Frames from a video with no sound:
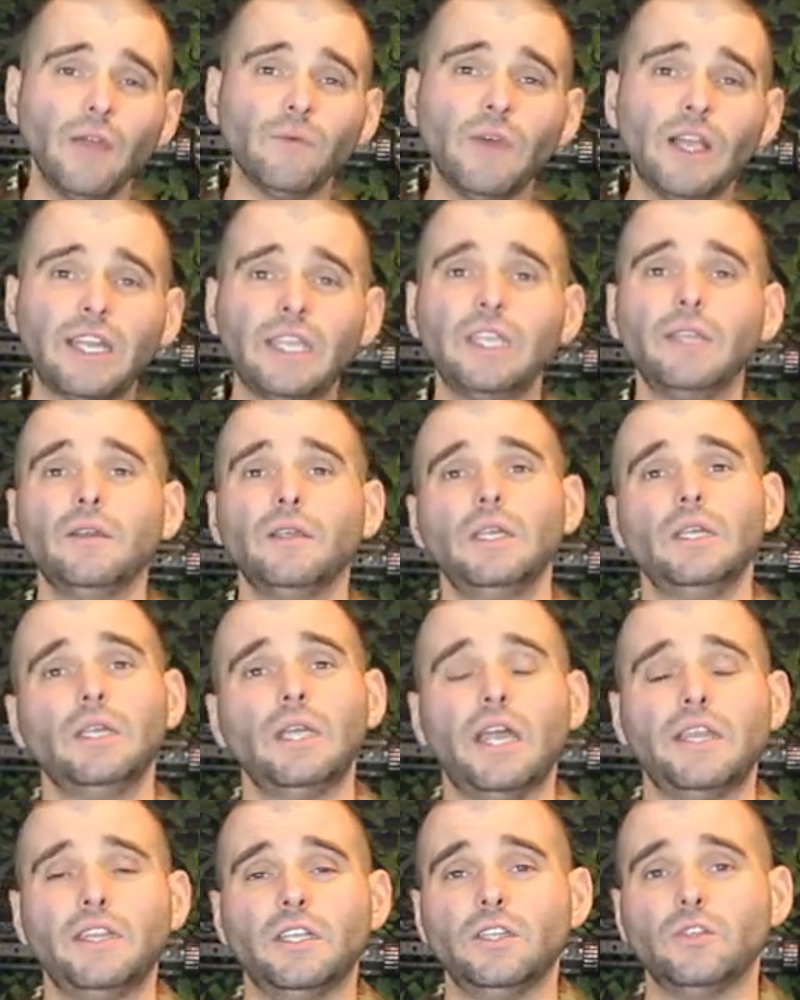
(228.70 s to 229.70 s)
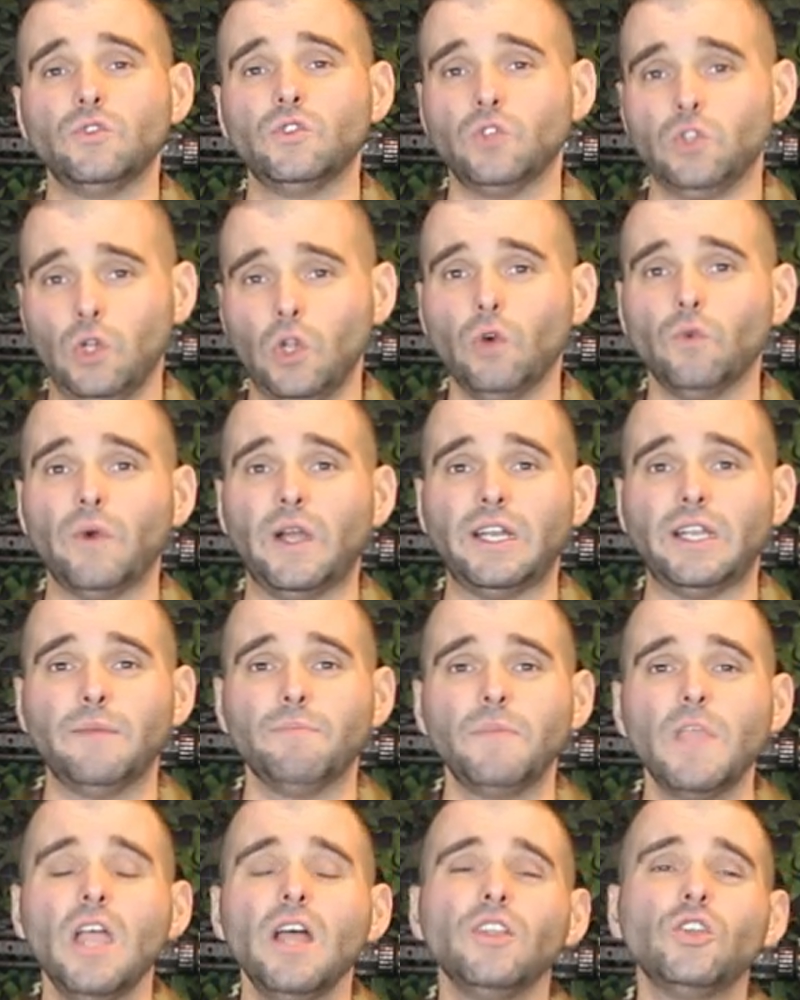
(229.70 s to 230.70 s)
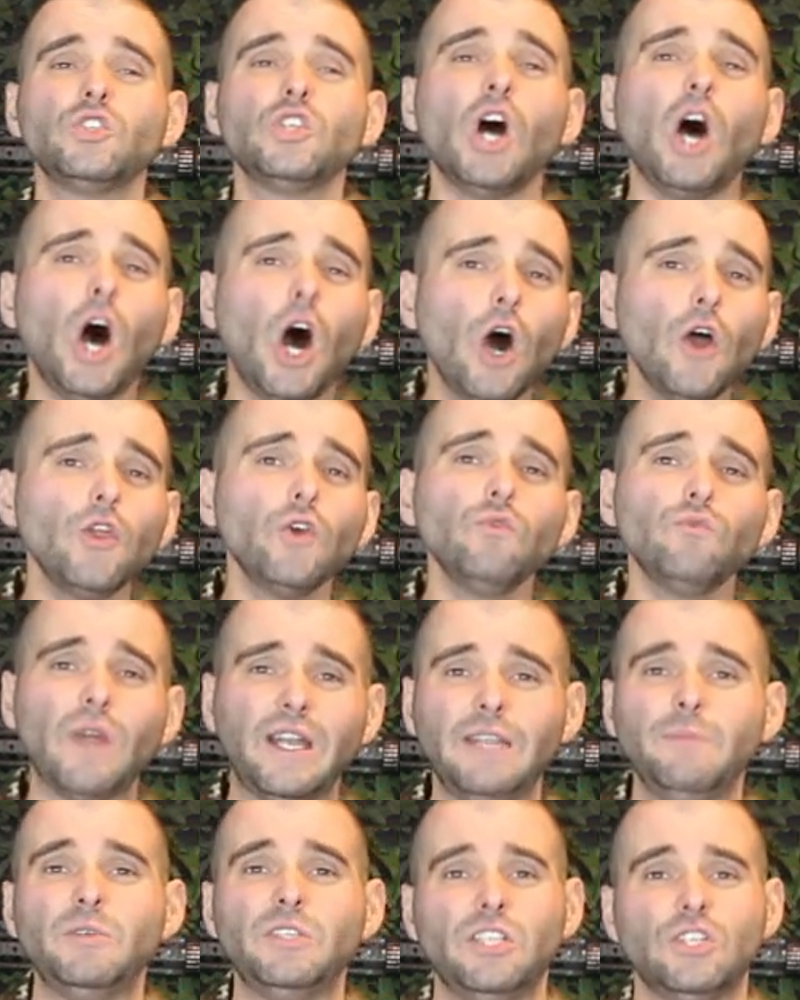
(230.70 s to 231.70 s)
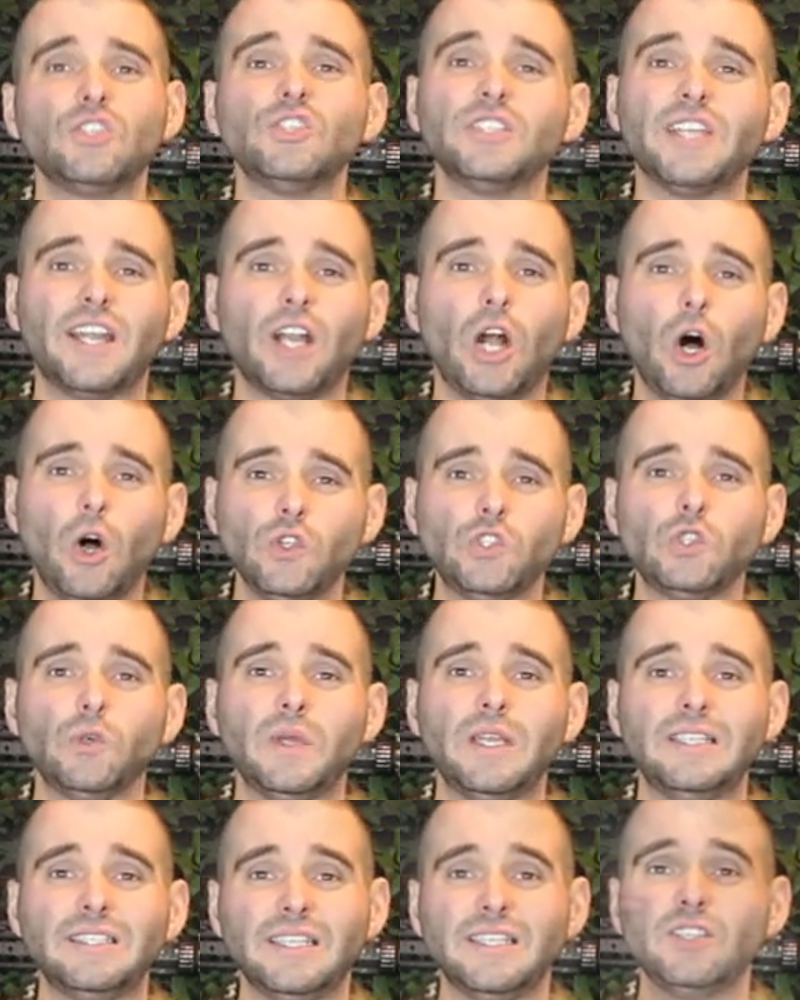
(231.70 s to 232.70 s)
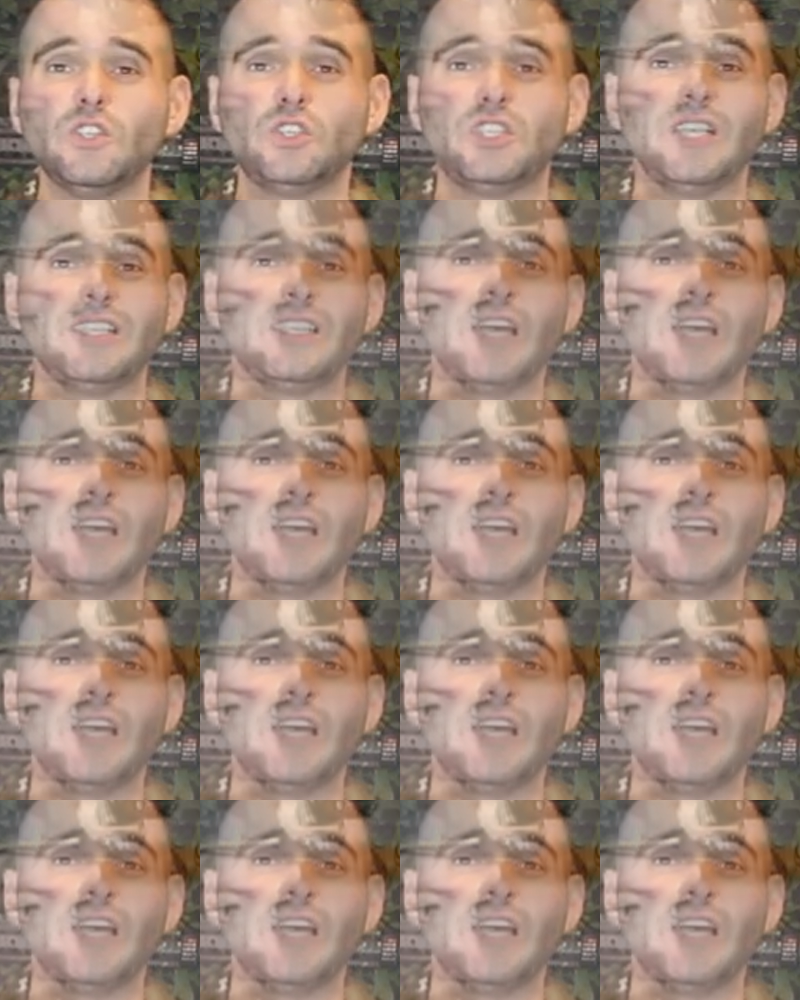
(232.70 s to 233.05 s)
ready, and then there's a low ready. There's other ready positions that also exist, such as